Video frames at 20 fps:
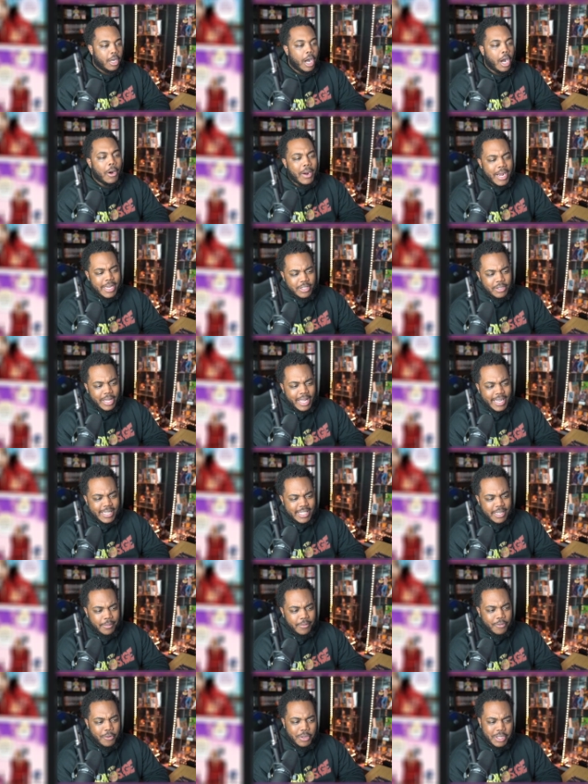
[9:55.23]
All right, so like I said
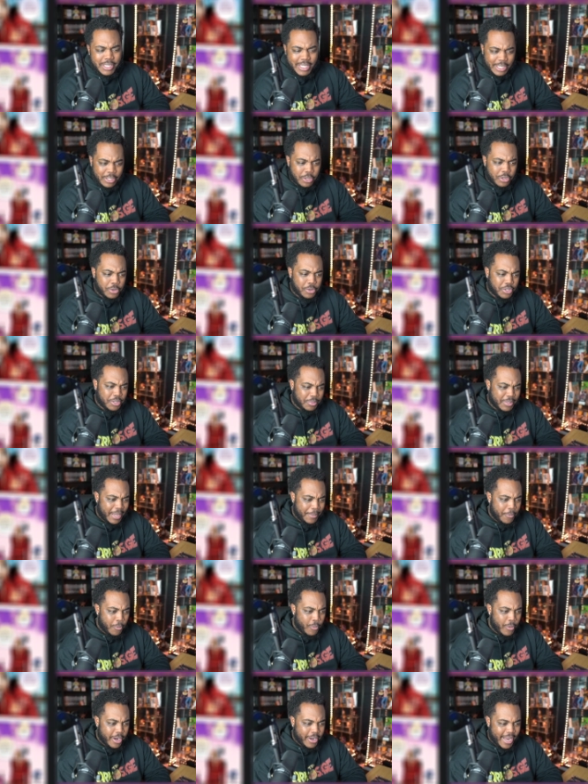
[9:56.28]
before, it looks like they're doing some type of
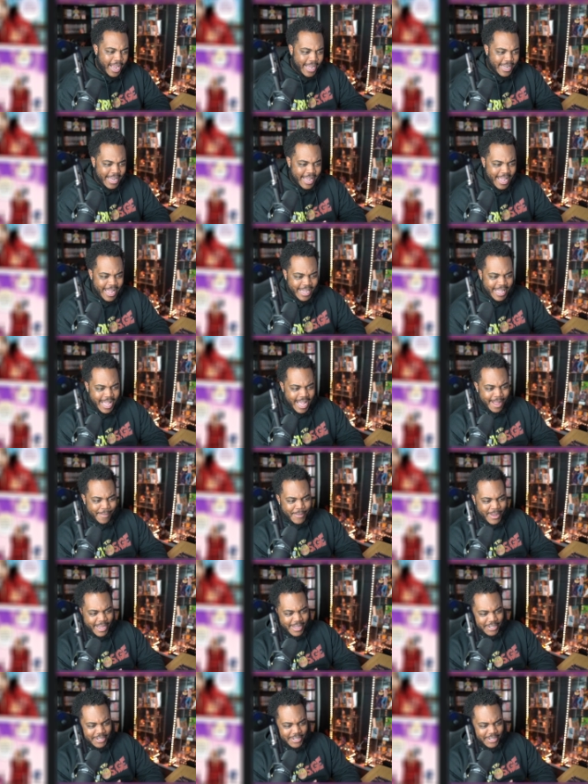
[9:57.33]
weird hand-to-hand combat.